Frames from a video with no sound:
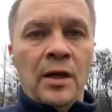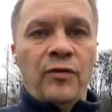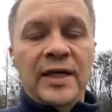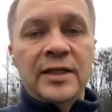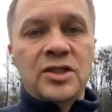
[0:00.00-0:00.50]

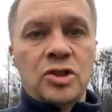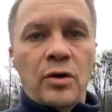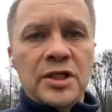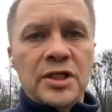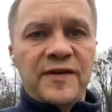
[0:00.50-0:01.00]
We need
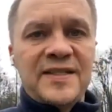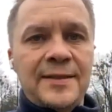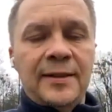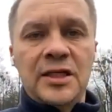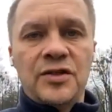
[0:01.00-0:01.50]
storage
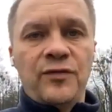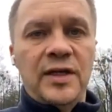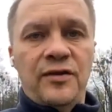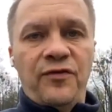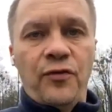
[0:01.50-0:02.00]
facilities, we
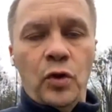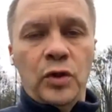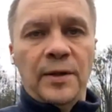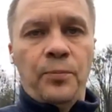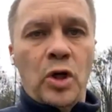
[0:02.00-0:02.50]
need fuel
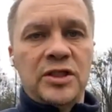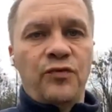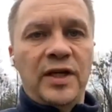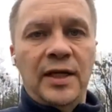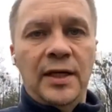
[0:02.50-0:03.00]
depots,
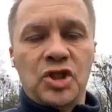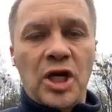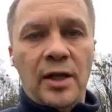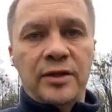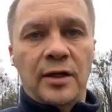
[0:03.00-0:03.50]
we need
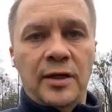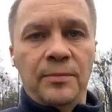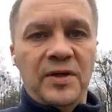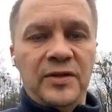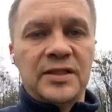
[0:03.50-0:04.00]
shelter and
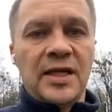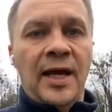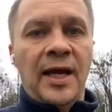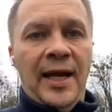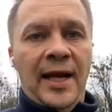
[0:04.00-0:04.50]
buildings.
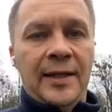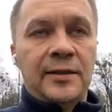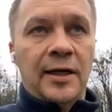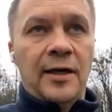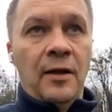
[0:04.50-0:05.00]
And
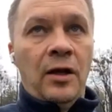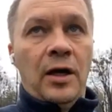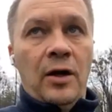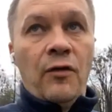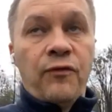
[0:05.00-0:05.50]

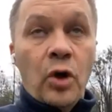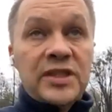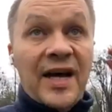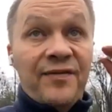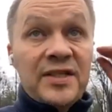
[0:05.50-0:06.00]
of
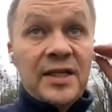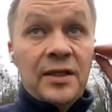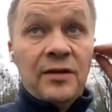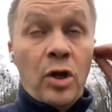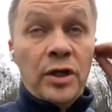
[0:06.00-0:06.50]
course,
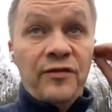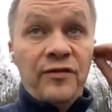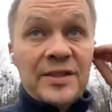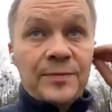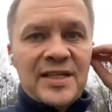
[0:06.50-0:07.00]
all
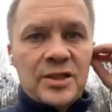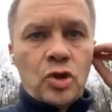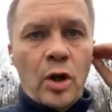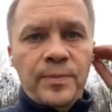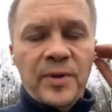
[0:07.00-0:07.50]
investments are
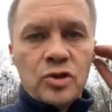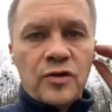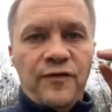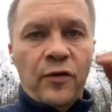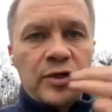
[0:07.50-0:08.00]
stopped because
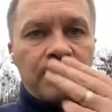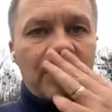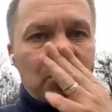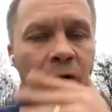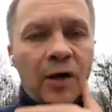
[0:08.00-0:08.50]
of force
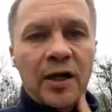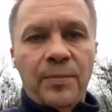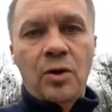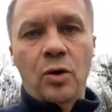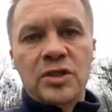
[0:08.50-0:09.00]
majeure and
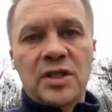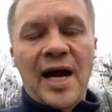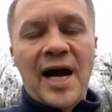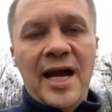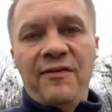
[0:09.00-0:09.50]
because the
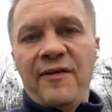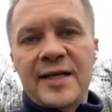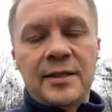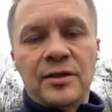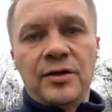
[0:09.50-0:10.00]

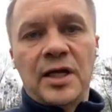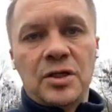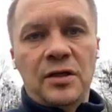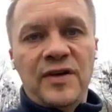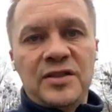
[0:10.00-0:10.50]
IFIs,
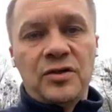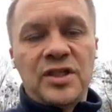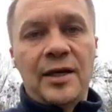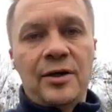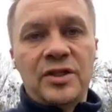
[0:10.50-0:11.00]
international investors,
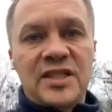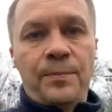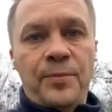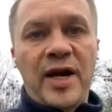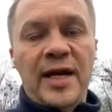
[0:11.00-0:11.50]
cannot
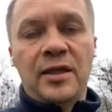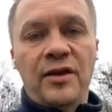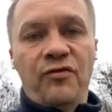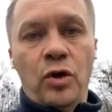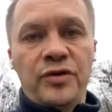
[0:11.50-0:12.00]
separate
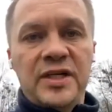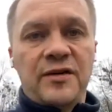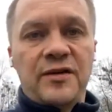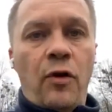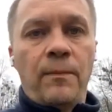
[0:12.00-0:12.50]
the war risk
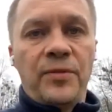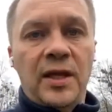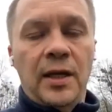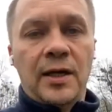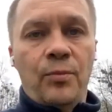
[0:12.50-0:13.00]
from
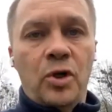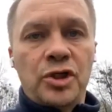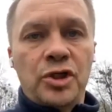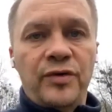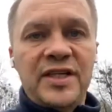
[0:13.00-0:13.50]
the
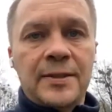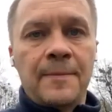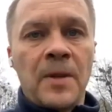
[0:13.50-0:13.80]
commercial risk.